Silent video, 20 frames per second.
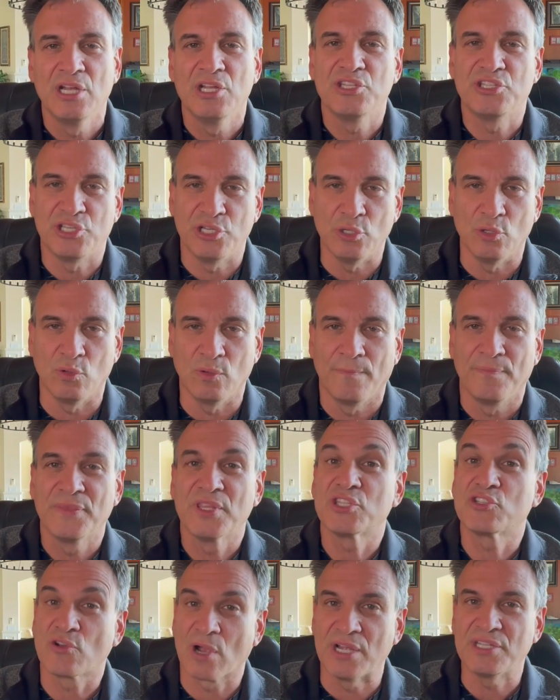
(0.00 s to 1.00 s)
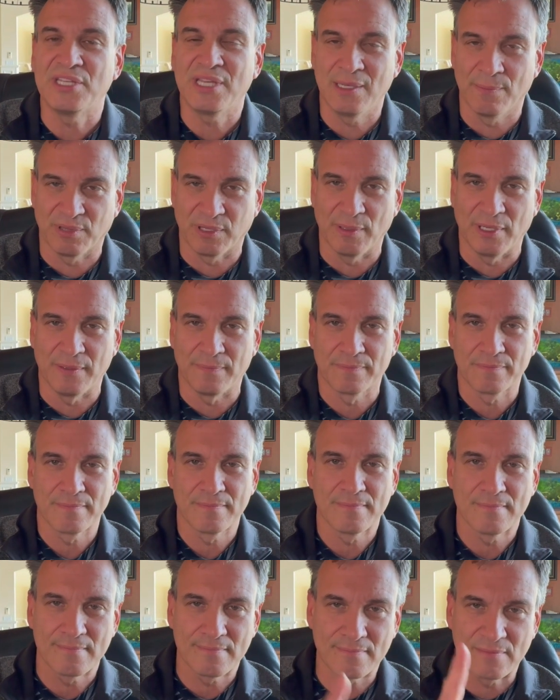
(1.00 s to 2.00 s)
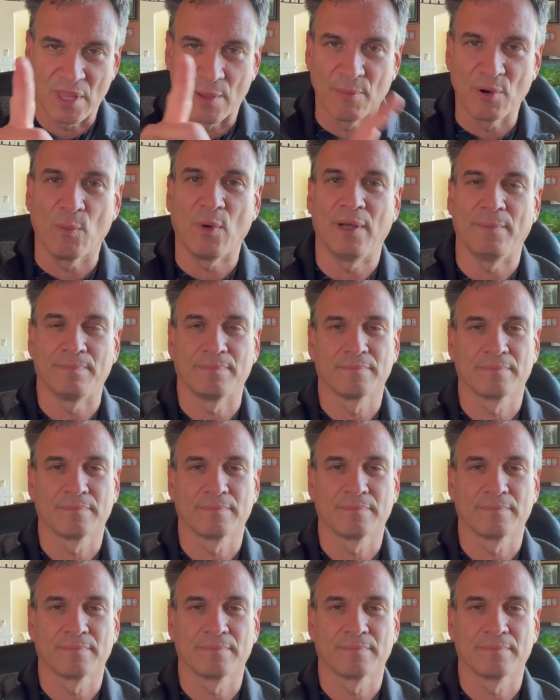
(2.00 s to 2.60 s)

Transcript: to try to implement. Number 1.